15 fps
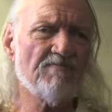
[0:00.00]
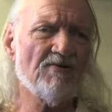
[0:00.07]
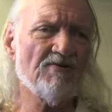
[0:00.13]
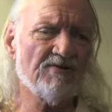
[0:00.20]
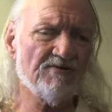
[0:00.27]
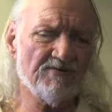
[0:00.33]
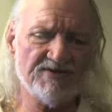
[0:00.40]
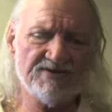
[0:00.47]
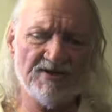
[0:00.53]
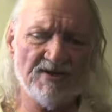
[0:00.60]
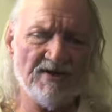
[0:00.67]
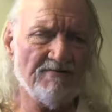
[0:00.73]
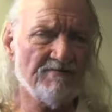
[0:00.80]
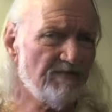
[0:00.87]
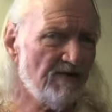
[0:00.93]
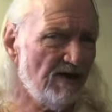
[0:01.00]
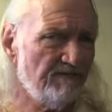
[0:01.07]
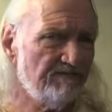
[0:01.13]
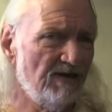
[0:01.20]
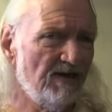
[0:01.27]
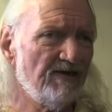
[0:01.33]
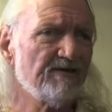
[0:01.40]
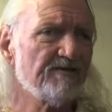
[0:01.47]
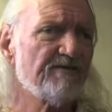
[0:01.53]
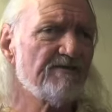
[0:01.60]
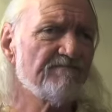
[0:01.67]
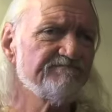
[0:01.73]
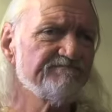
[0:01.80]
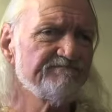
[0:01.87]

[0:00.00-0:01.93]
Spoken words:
poetry slam, $5.